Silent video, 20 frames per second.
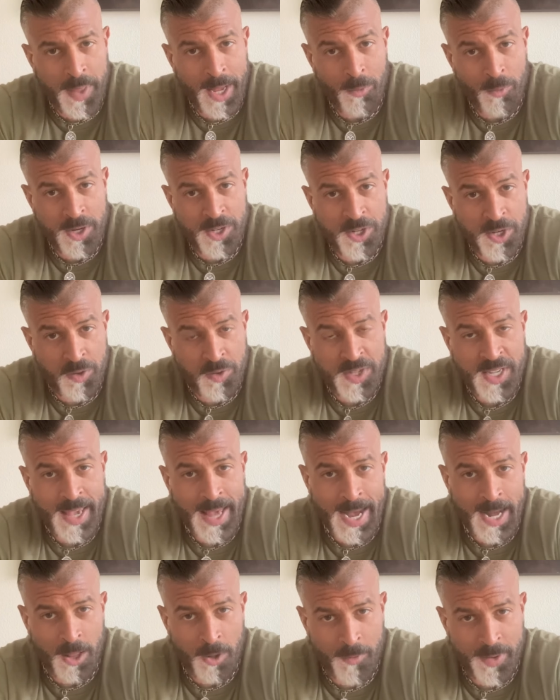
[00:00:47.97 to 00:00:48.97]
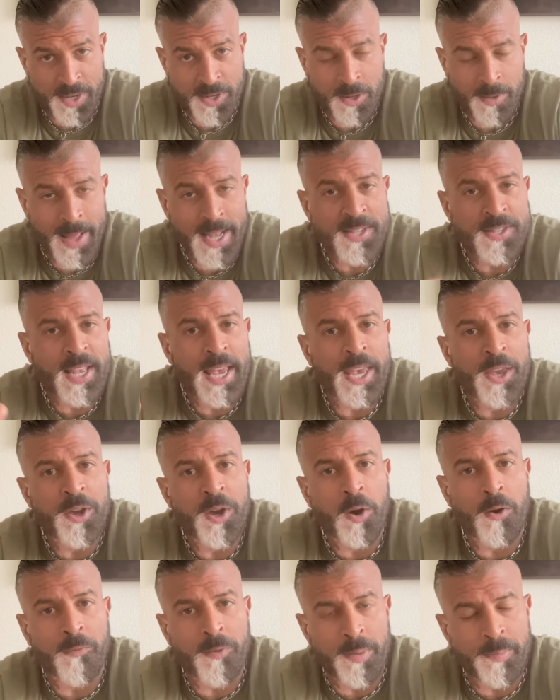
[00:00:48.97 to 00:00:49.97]
They reduce calories. So let's say you
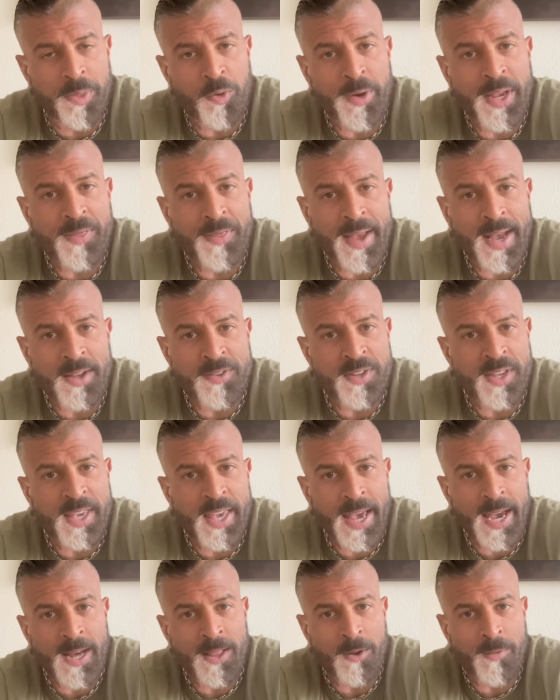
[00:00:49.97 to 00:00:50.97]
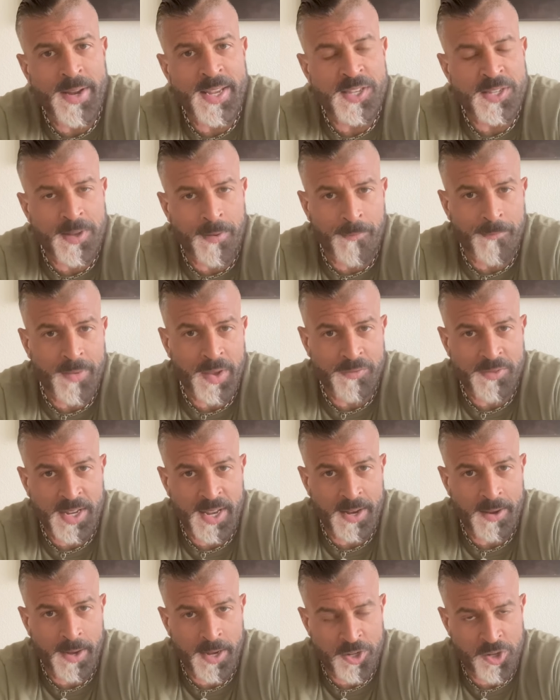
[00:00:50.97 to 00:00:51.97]
go from 3,000 calories to
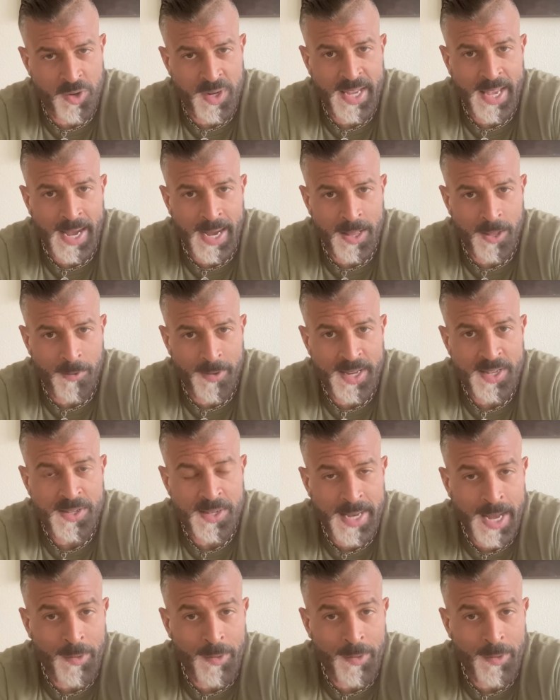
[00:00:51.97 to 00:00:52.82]
1,500 calories.